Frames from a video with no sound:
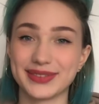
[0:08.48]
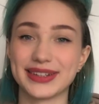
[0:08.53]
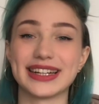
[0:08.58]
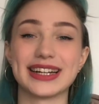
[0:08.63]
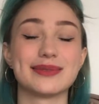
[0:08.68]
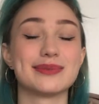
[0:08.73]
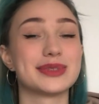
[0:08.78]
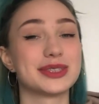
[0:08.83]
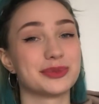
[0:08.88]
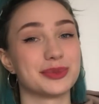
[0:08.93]
my
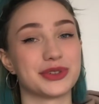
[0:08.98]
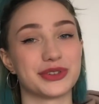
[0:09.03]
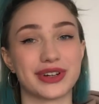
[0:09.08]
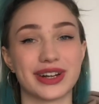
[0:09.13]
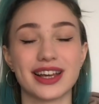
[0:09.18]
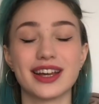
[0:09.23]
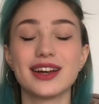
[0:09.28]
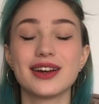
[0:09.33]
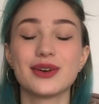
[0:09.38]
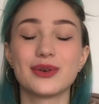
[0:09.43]
name is
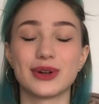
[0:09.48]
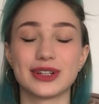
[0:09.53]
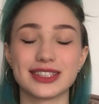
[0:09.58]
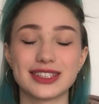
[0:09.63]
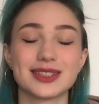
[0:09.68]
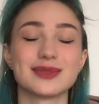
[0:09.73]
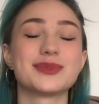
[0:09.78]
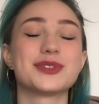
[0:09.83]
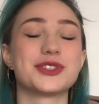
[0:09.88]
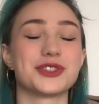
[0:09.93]
Maria.
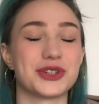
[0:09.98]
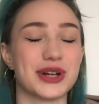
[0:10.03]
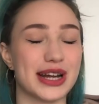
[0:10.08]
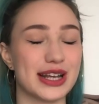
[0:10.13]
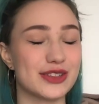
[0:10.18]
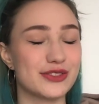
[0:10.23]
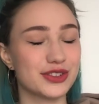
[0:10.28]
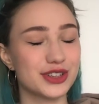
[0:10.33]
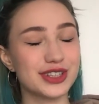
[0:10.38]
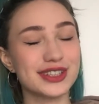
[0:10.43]
Welcome to
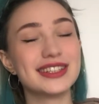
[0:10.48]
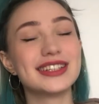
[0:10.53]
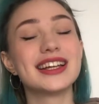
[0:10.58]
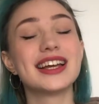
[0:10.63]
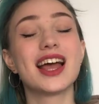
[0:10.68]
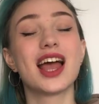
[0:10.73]
Writeword,